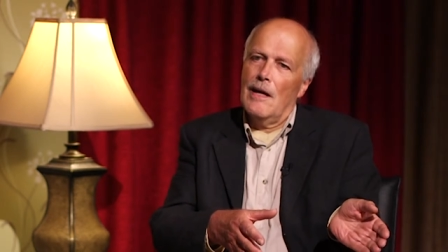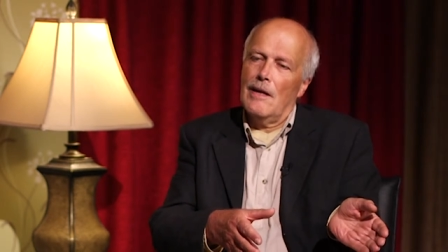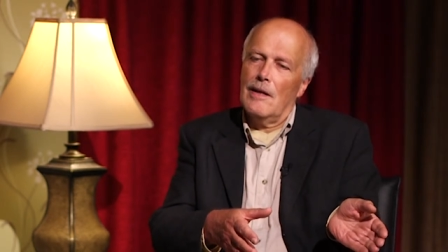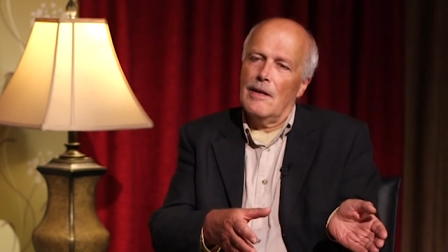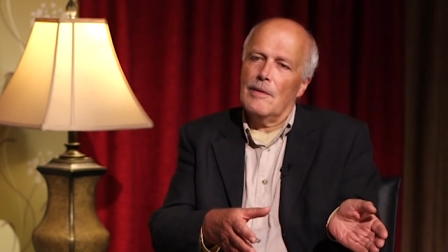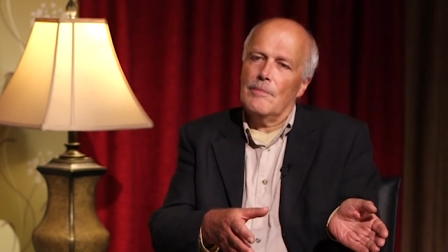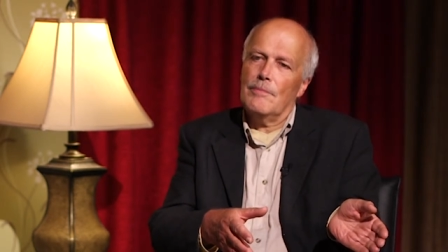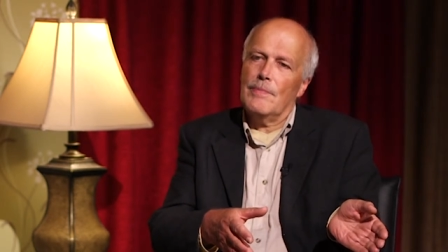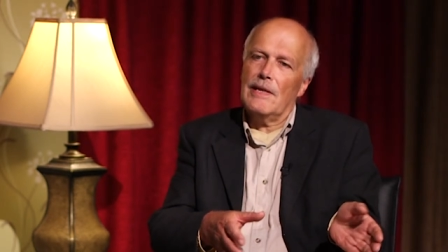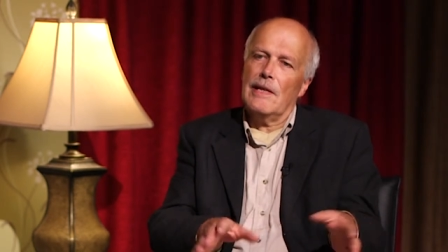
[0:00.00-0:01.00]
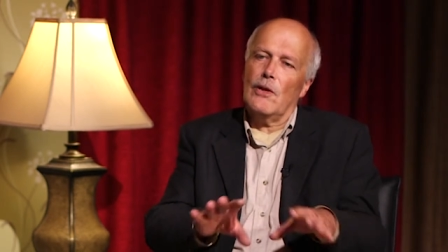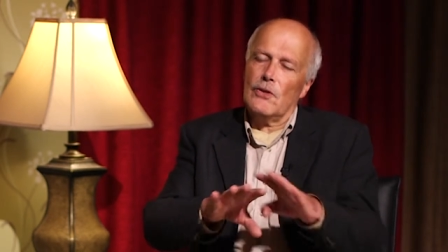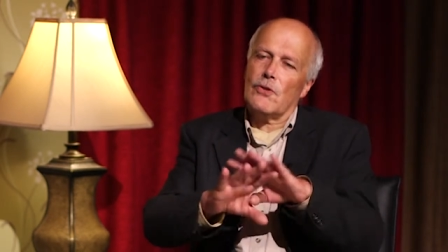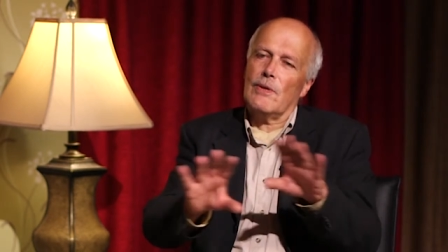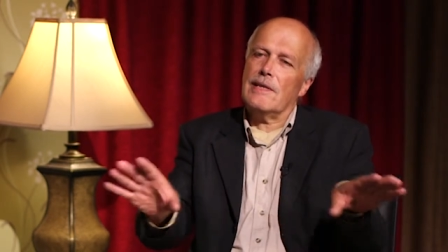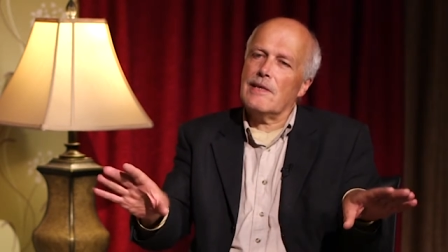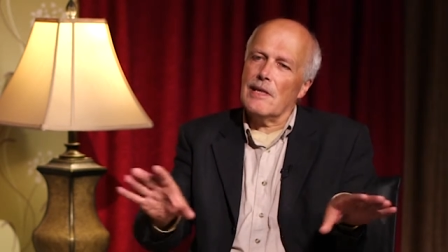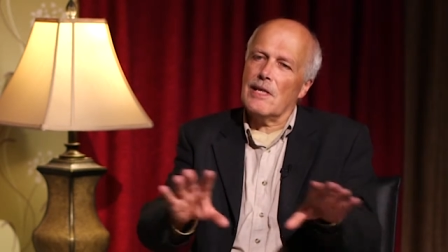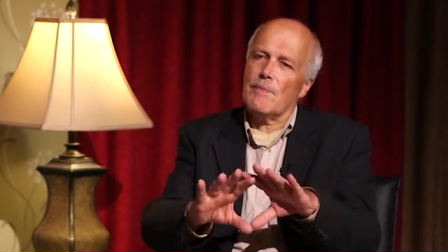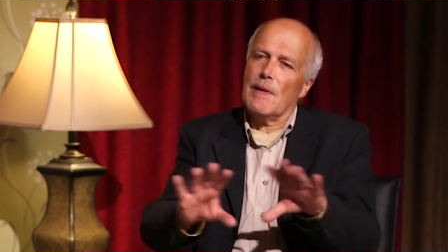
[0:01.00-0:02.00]
But they're not
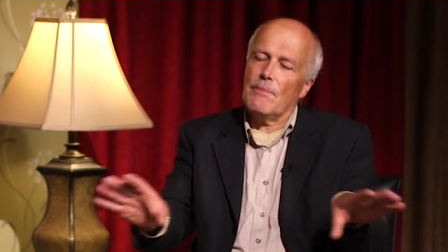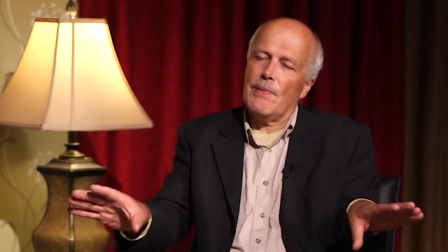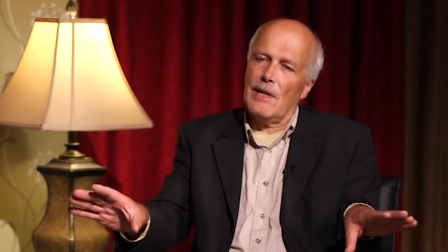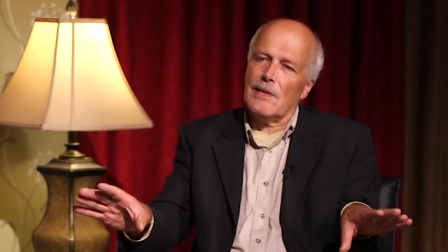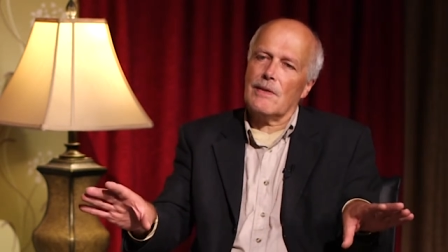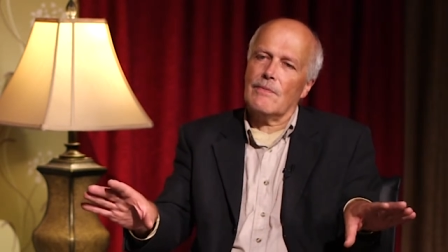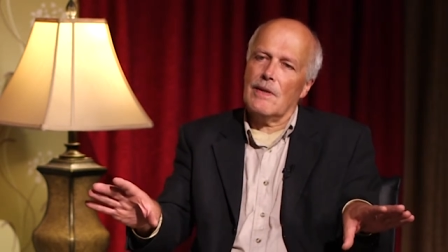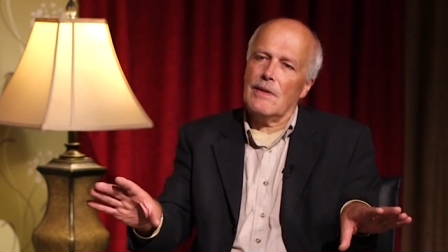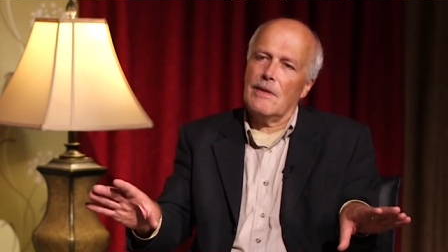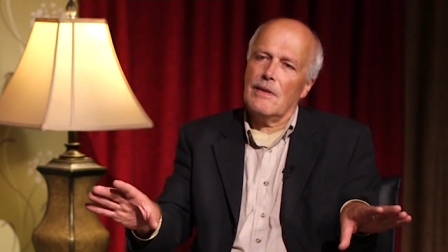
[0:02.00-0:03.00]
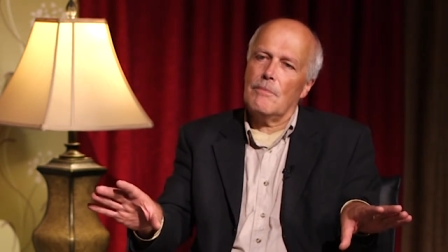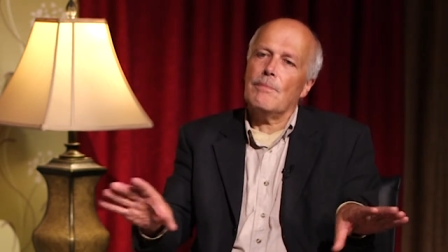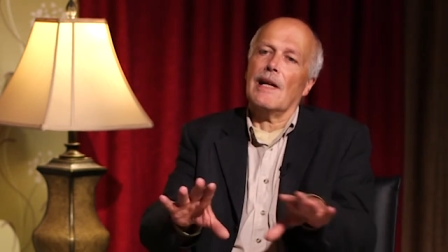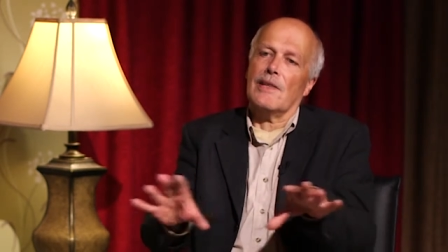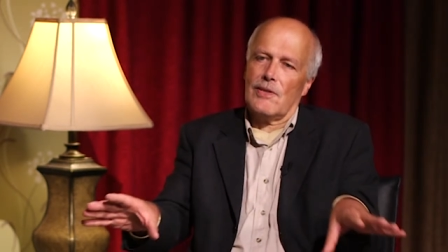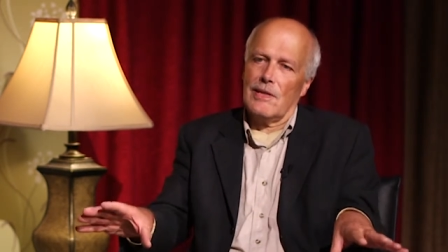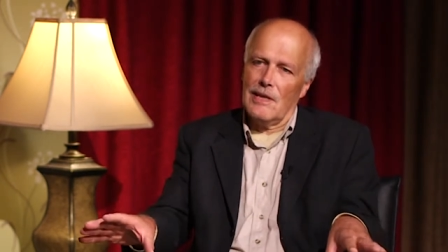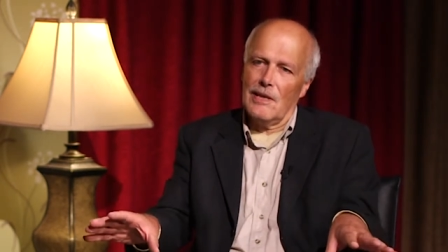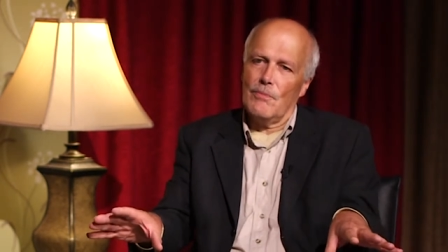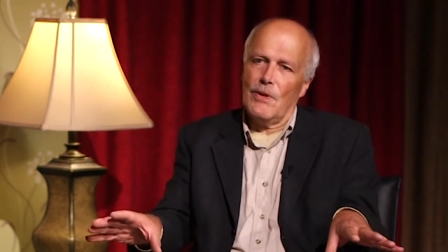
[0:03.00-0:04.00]
treated as being part of the
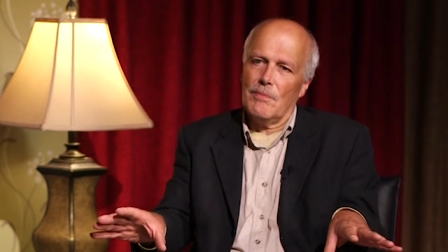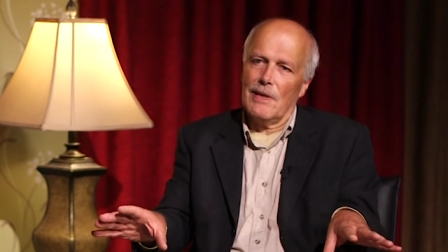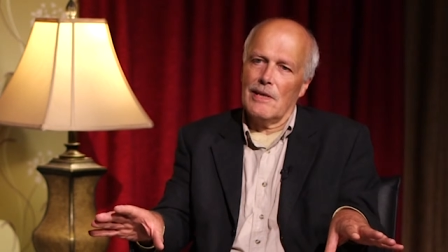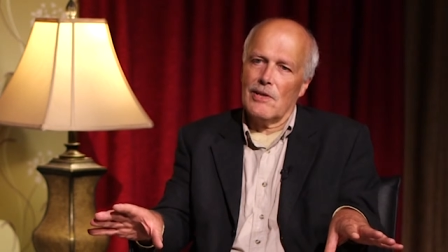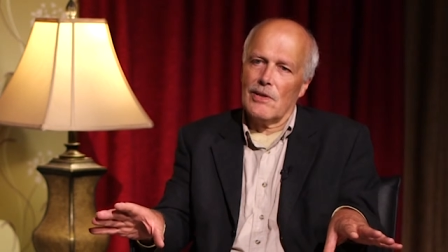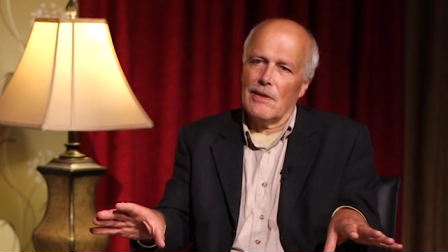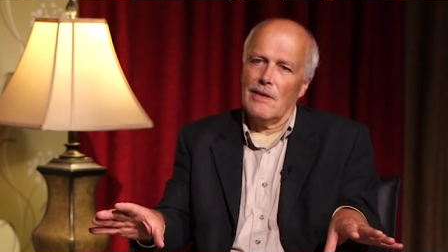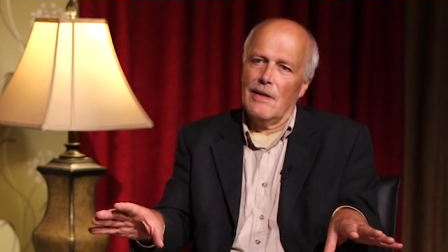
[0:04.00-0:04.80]
Palestinian population.